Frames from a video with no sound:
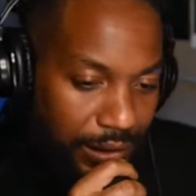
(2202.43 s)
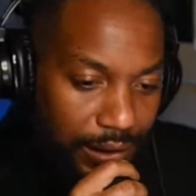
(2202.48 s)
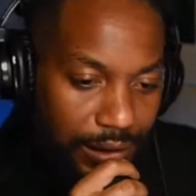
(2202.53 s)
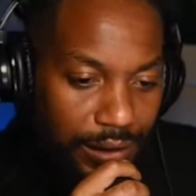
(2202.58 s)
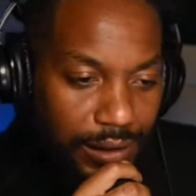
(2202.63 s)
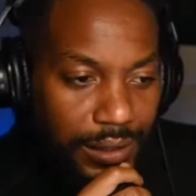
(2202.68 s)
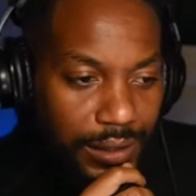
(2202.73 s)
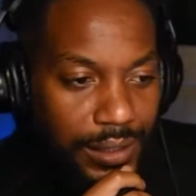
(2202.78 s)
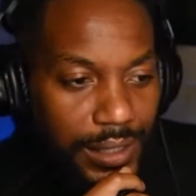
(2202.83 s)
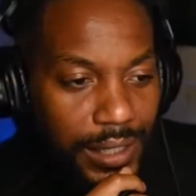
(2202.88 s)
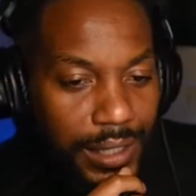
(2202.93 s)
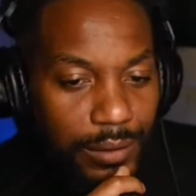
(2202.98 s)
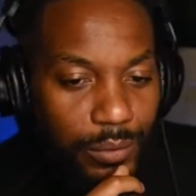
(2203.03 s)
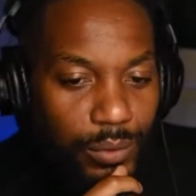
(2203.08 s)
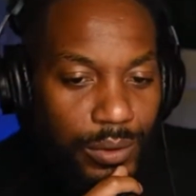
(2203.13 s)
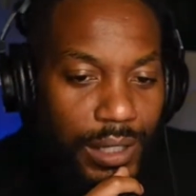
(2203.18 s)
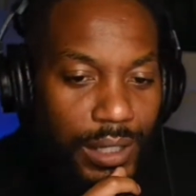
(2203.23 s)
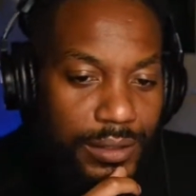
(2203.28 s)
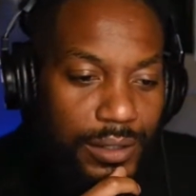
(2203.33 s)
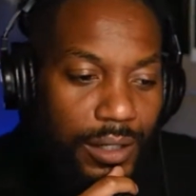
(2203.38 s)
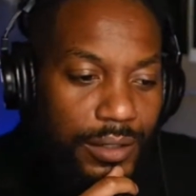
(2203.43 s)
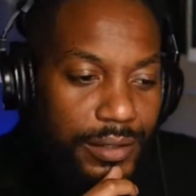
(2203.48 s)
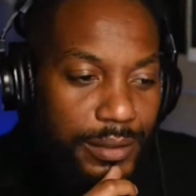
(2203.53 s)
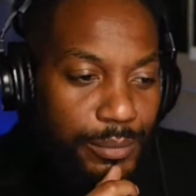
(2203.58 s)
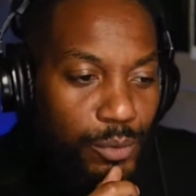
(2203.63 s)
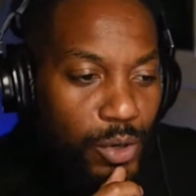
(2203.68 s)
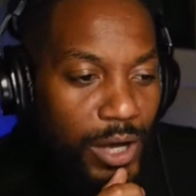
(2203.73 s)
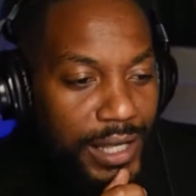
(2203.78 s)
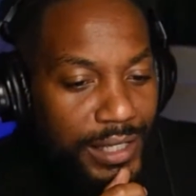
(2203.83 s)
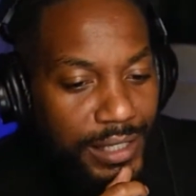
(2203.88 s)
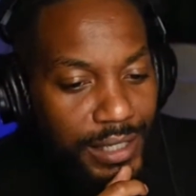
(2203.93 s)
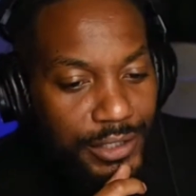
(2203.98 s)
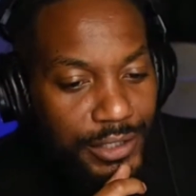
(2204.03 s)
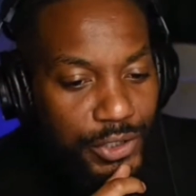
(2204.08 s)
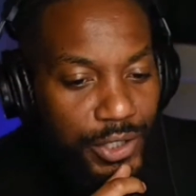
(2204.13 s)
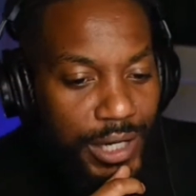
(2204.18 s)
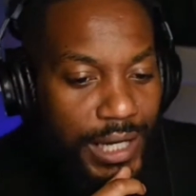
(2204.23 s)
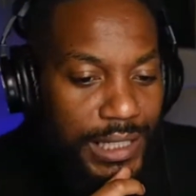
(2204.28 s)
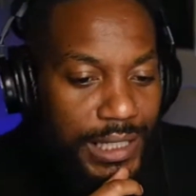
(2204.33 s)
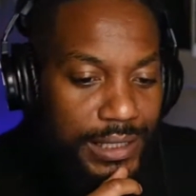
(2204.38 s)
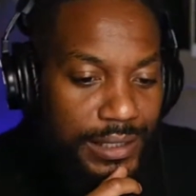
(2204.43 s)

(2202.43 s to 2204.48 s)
Yeah, well, Dutty Boy again tried it.